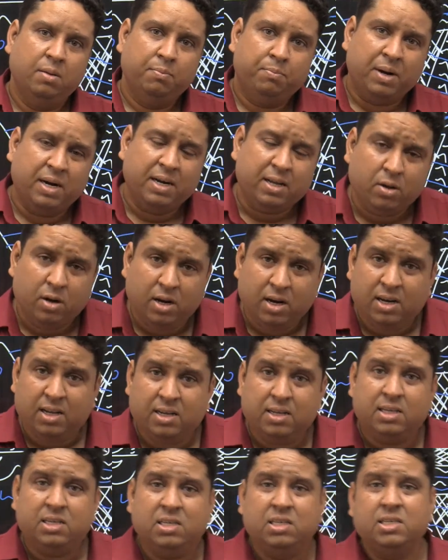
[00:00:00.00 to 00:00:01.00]
Particularly,
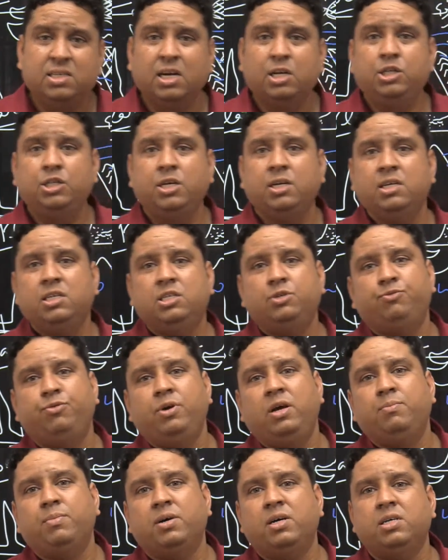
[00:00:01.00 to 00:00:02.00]
this section is
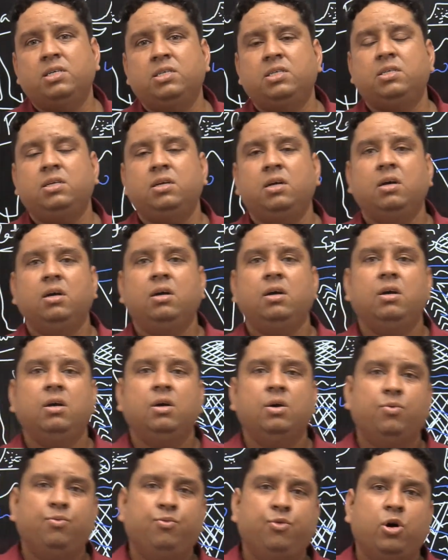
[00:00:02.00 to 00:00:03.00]
famous
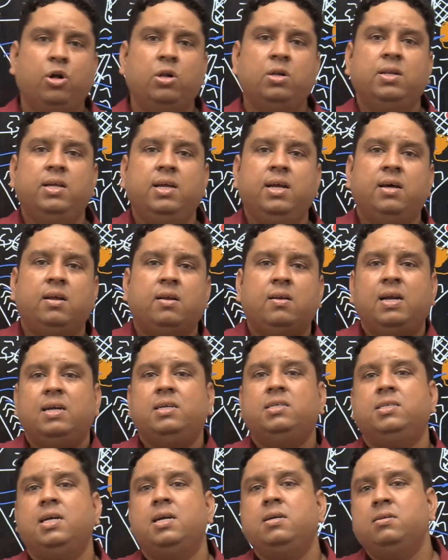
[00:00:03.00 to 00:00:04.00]
for their red
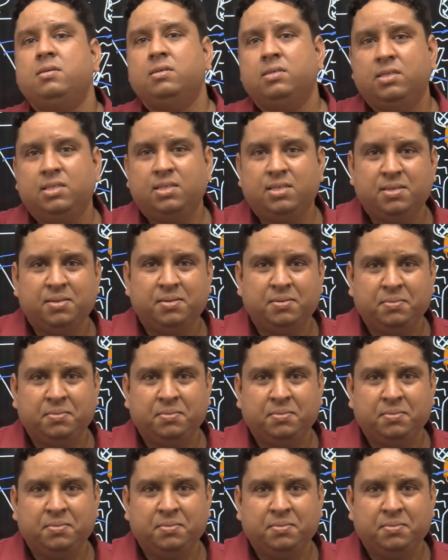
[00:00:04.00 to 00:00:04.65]
centers.